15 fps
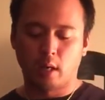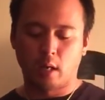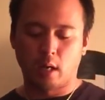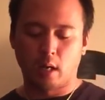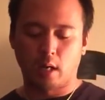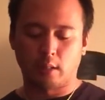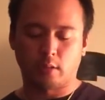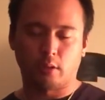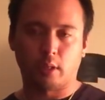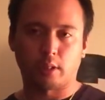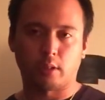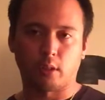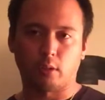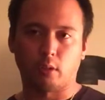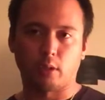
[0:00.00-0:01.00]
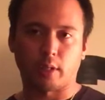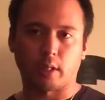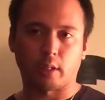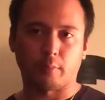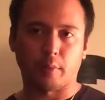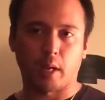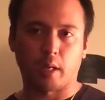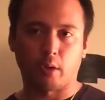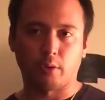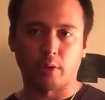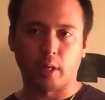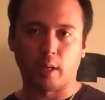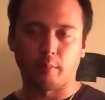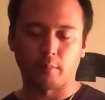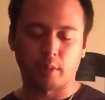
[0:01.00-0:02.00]
So let's look at the
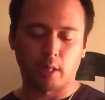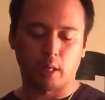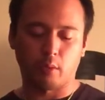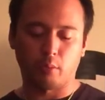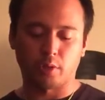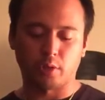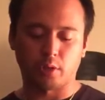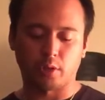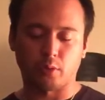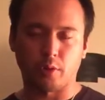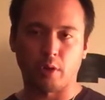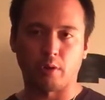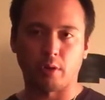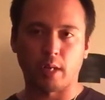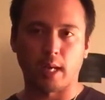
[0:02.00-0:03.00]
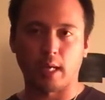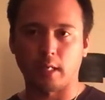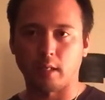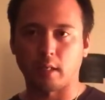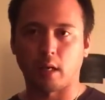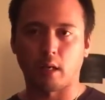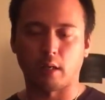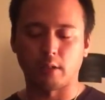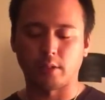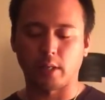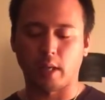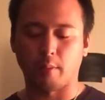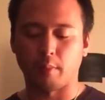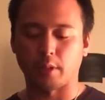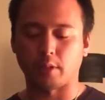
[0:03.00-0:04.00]
Patagonia M10, which is $380
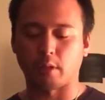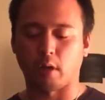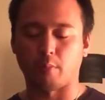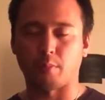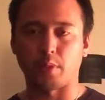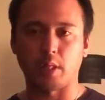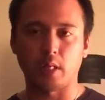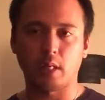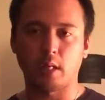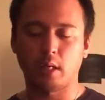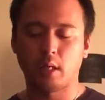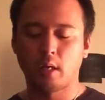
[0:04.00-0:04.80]
MSRP,